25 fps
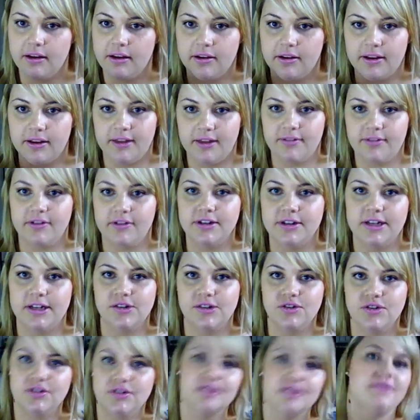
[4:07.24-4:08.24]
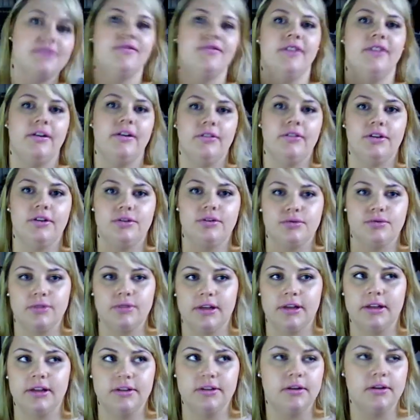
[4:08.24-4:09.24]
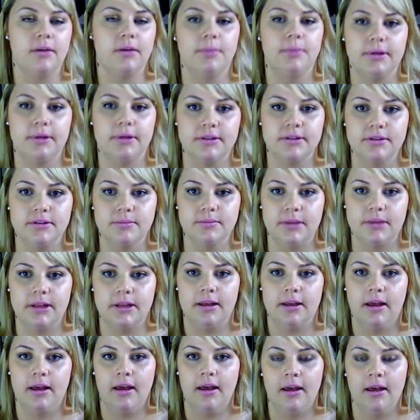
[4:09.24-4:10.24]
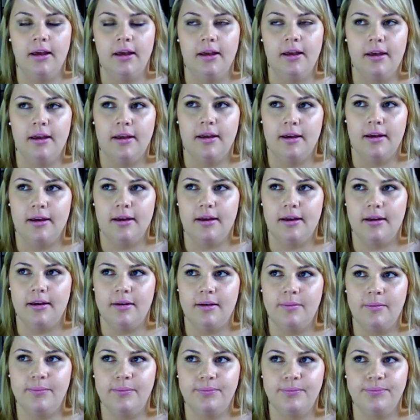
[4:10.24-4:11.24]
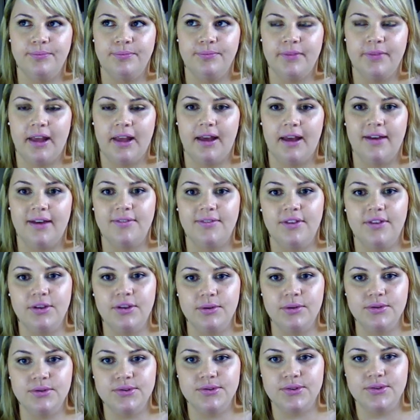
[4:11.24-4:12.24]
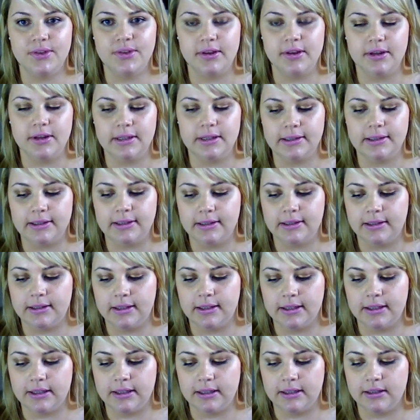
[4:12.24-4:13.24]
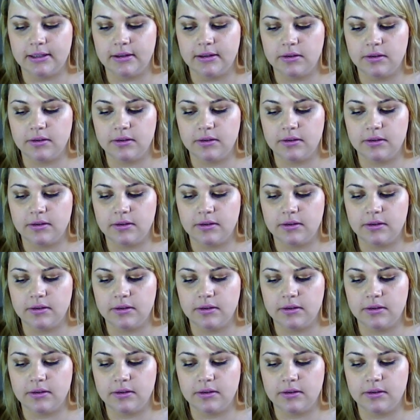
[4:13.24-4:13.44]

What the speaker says: Okay, foundation is a very tricky topic to me. I've used the Clinique